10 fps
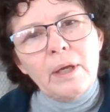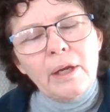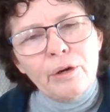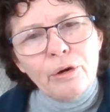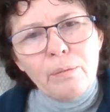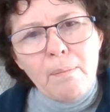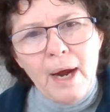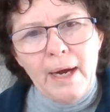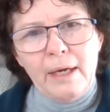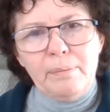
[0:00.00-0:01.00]
in her
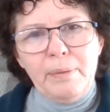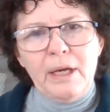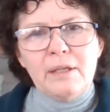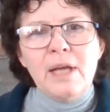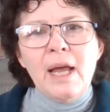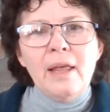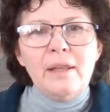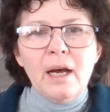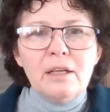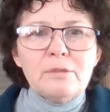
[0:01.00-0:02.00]
mind because
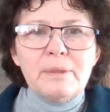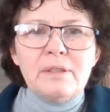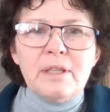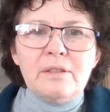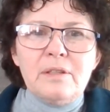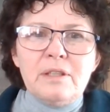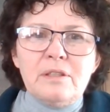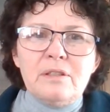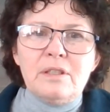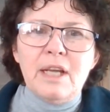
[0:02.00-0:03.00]
the husband says this
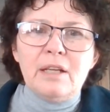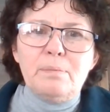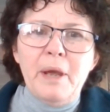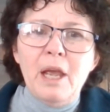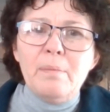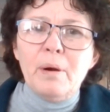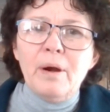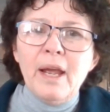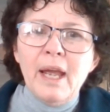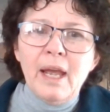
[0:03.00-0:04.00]
is dead
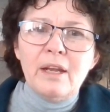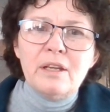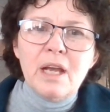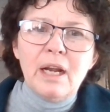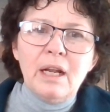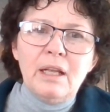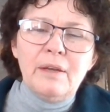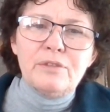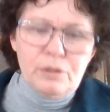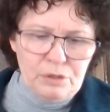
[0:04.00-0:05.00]
paper, and yet it
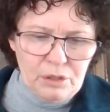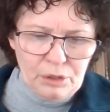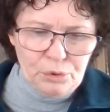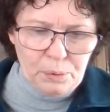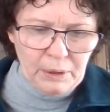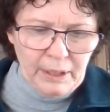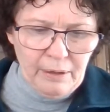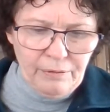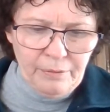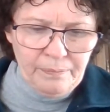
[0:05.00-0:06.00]
gives her such
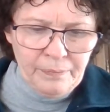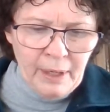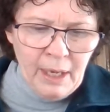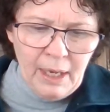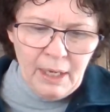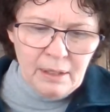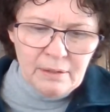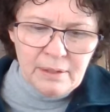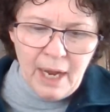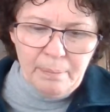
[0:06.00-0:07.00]
relief. He
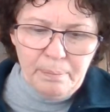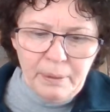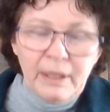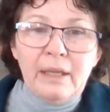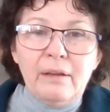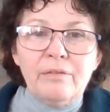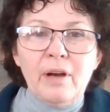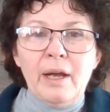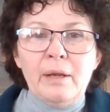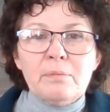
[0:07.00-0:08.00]
does not believe
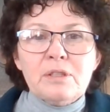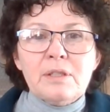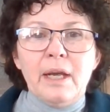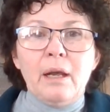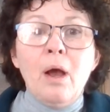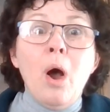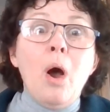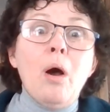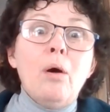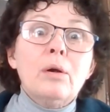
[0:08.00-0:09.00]
I am sick.
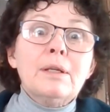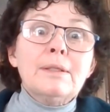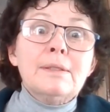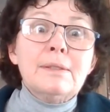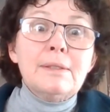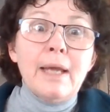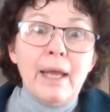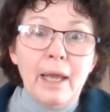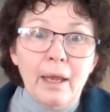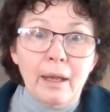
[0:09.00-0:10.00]

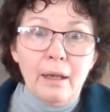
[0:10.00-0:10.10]
Dang.